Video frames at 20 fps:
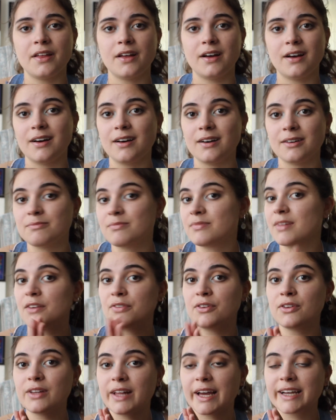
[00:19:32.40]

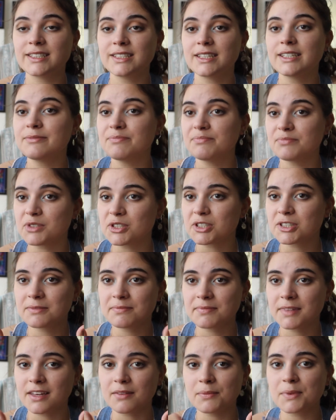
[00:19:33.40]
if you liked it, just
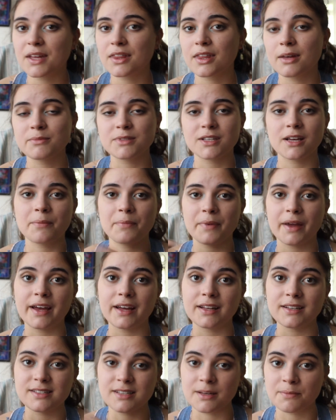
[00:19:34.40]
give me a thumbs up
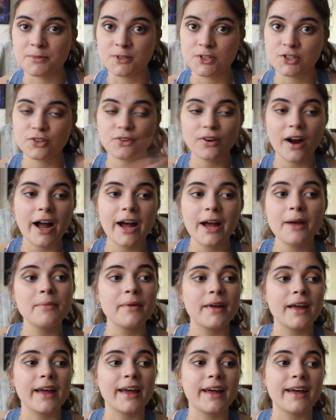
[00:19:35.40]
and subscribe,
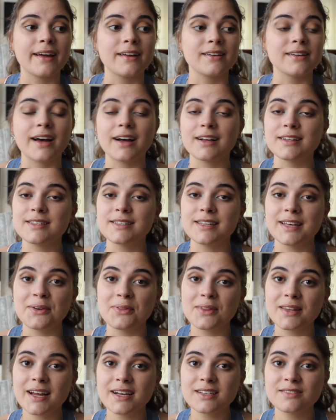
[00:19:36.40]
and I'll see you
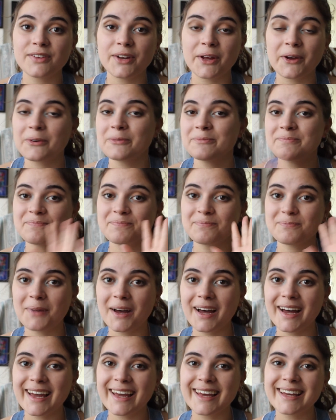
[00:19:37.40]
in the next video.
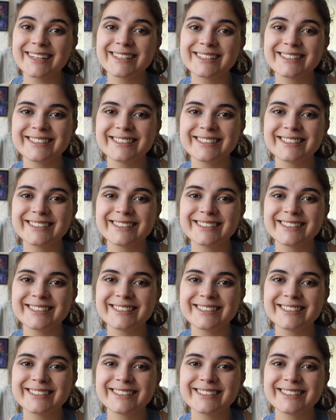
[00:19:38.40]
Bye!